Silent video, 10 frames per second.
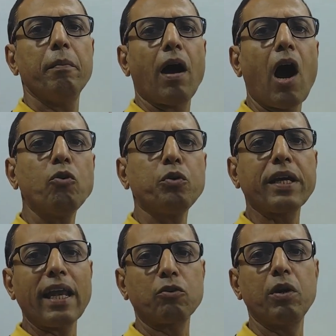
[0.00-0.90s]
how to
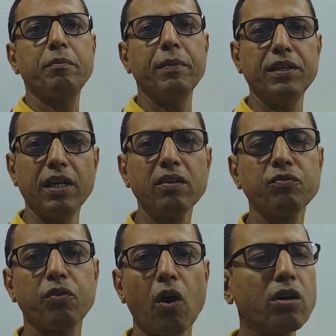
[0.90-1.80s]
calculate median
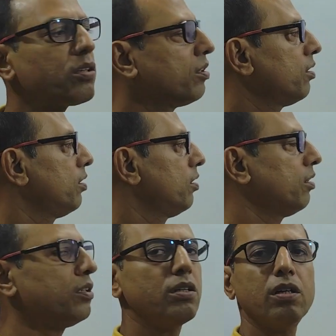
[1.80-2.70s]
for
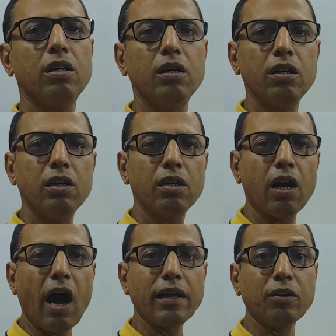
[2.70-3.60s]

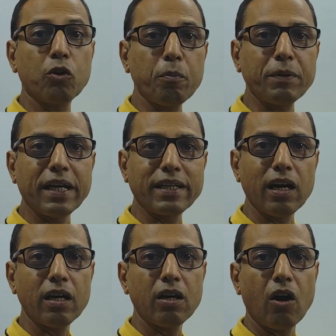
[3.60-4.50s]
ungrouped
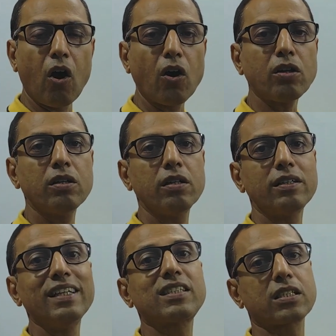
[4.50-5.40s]
data or
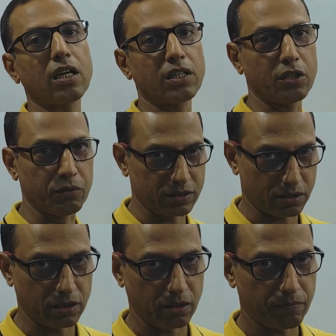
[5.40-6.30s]
discontinuous
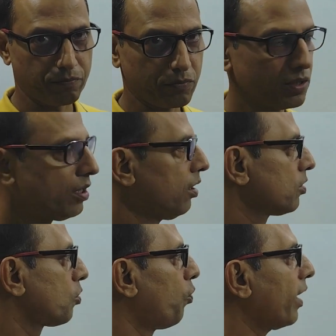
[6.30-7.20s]
data.
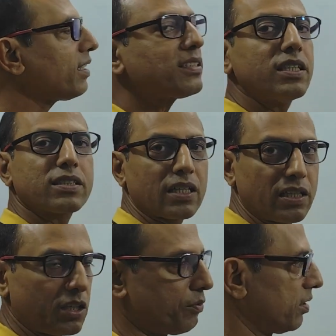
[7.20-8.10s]
So what is
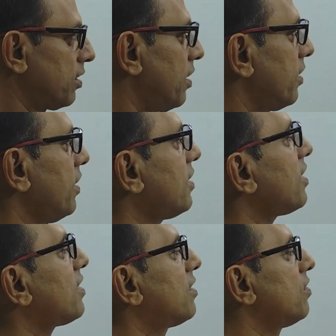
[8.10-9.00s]
discontinuous data? This
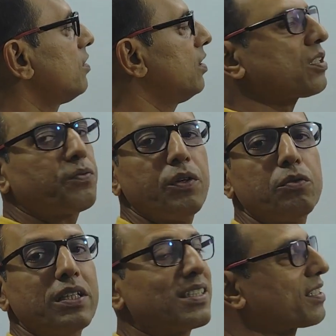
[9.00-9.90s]
is just
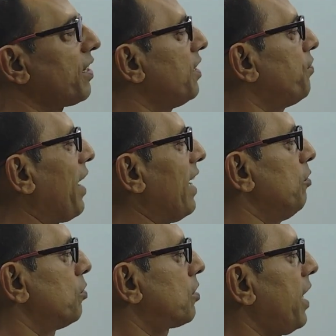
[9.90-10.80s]
few discrete
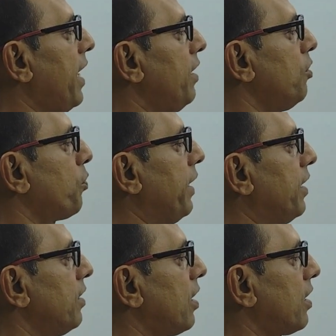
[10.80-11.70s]
values, 10,
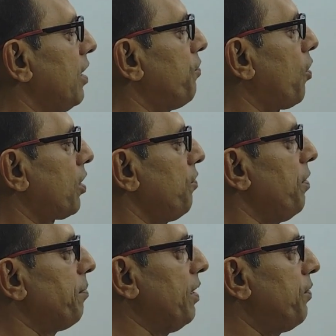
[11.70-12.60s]
20, 30, 40,
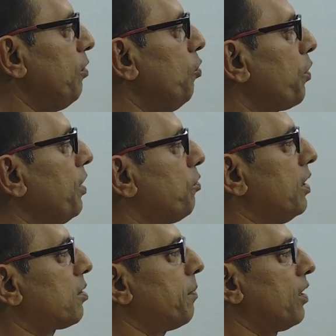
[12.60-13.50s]
50. If you look into
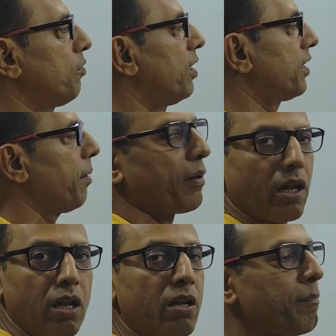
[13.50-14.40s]
this particular
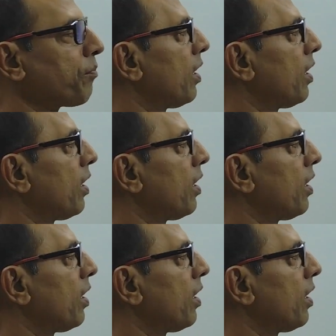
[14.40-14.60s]
table,